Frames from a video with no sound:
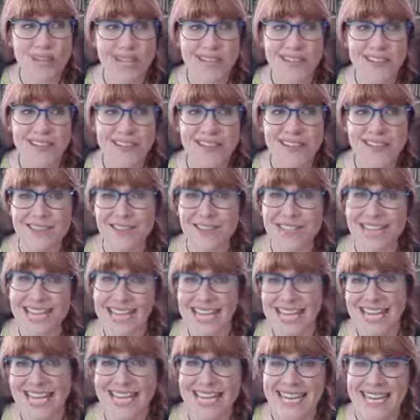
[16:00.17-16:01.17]
get a little
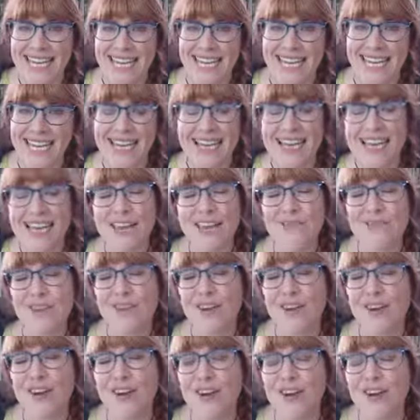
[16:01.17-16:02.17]
hinky if
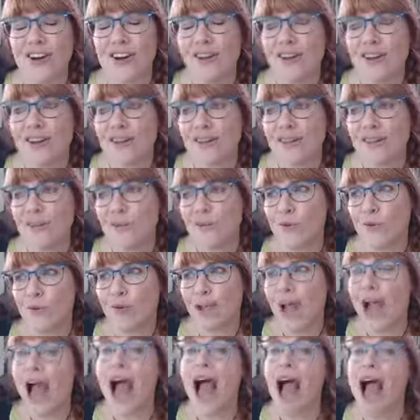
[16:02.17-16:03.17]
they're
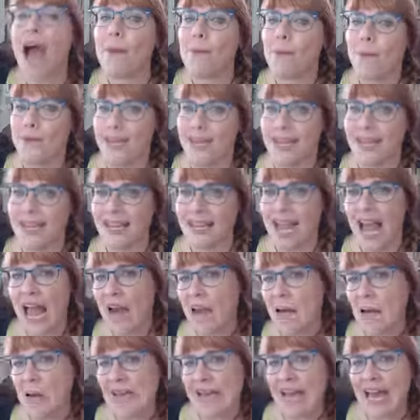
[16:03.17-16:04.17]
copying. I
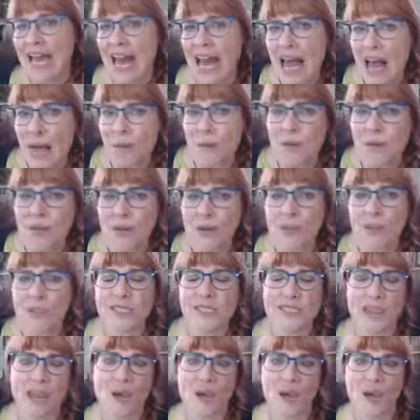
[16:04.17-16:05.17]
don't copy what's
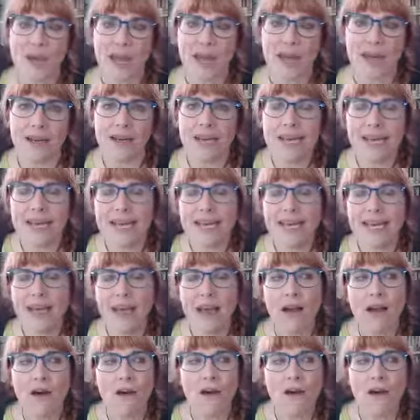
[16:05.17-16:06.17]
going on.
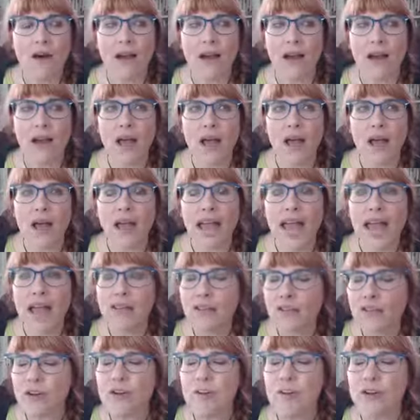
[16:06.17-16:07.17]
Now,
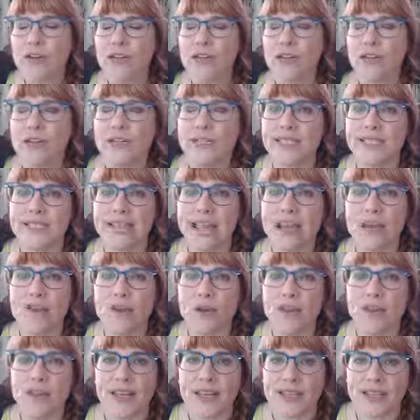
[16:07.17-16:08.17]
everybody uses
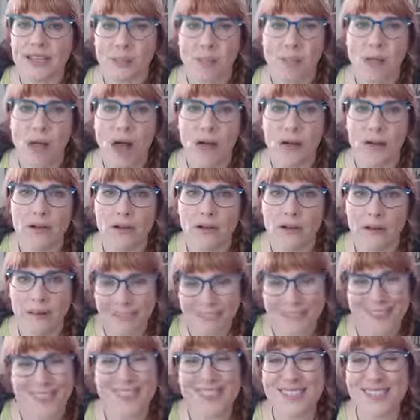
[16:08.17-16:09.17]
everything as a model.
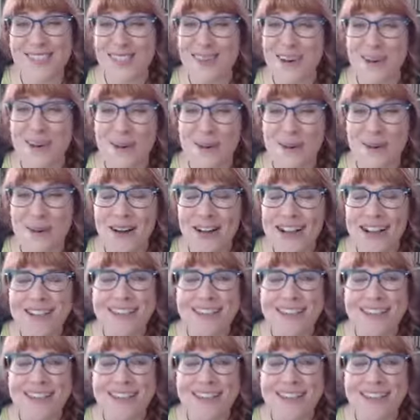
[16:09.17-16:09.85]
So